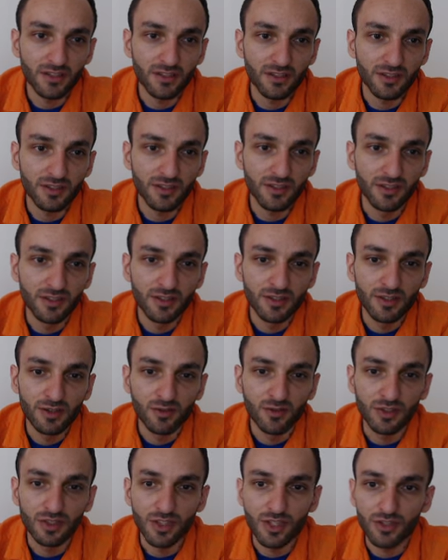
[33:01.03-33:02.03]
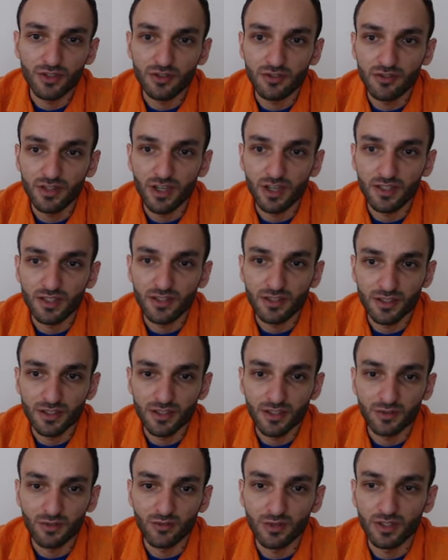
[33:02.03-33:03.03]
uh, queen h3 I guess
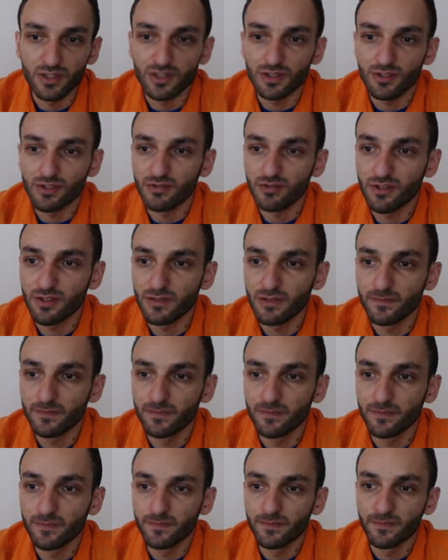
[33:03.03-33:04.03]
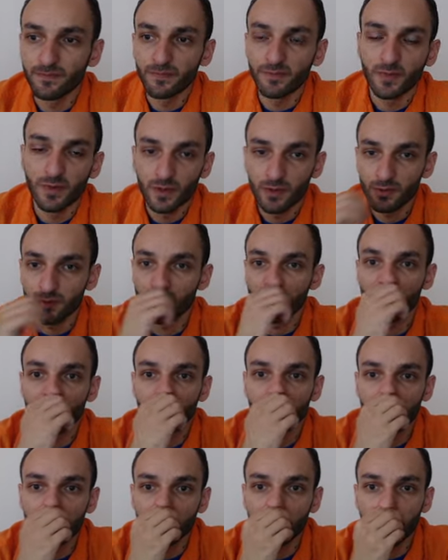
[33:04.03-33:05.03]
yes queen h3 so I
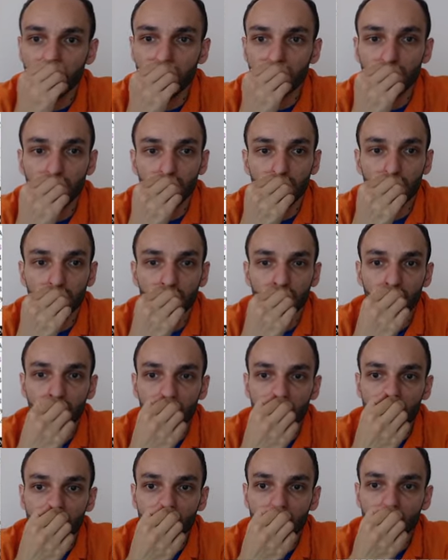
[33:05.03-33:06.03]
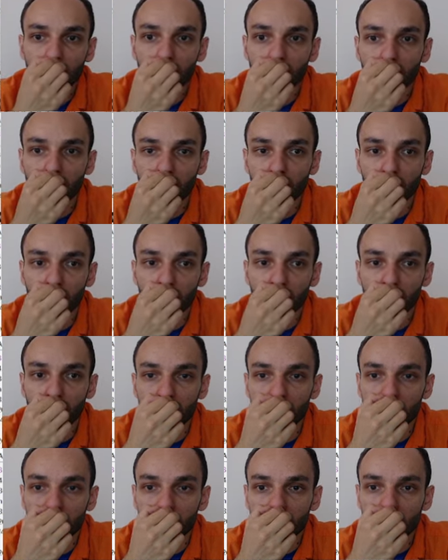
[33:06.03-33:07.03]
play this, rook a7, queen
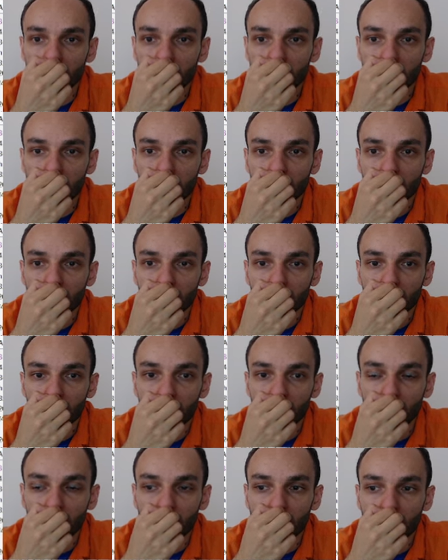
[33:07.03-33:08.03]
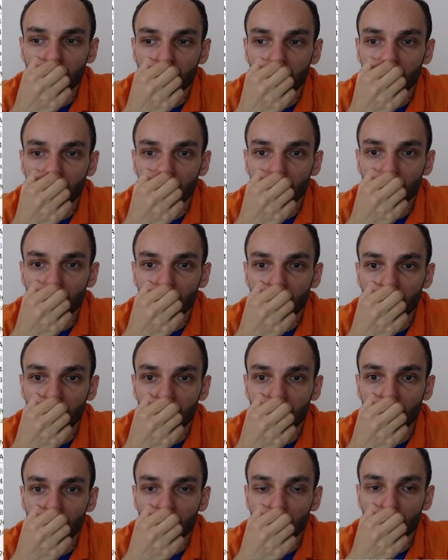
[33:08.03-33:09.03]
b6, takes, takes,
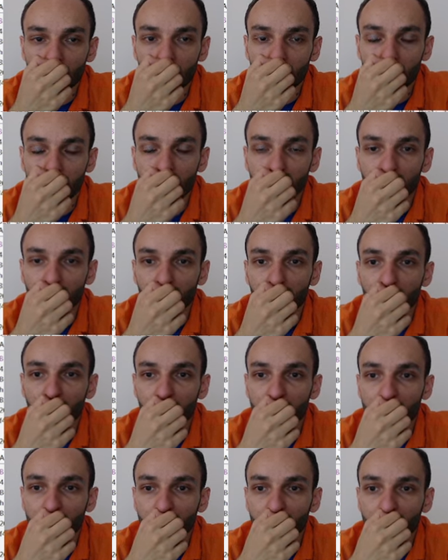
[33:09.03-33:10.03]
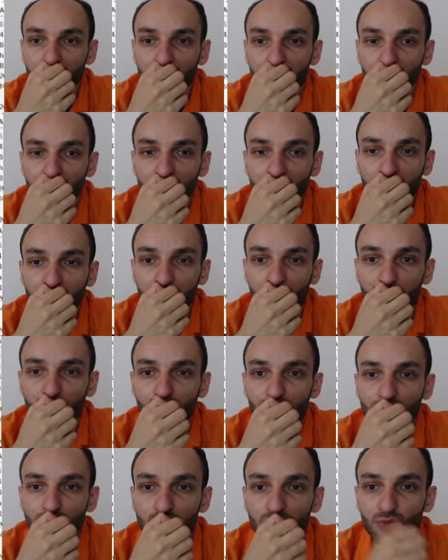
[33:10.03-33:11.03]
f6, queen c5,
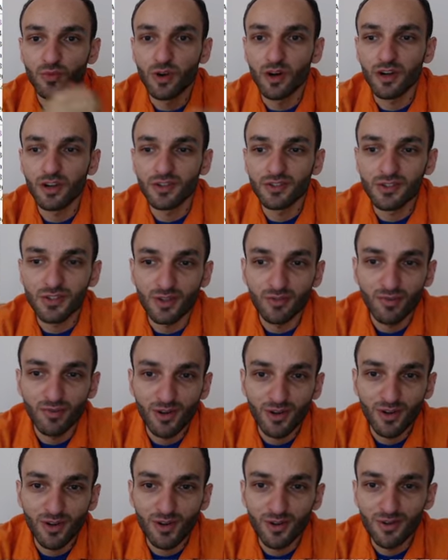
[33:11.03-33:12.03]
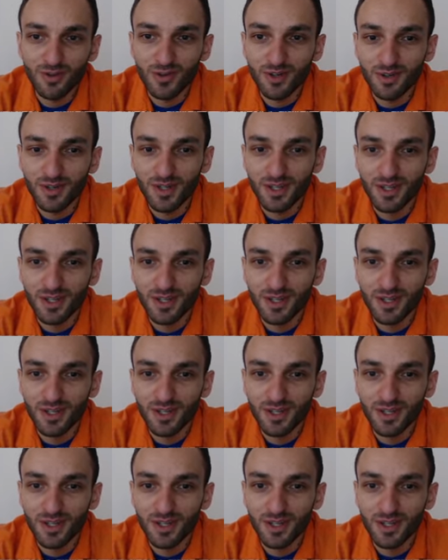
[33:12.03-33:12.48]
rook g1, somehow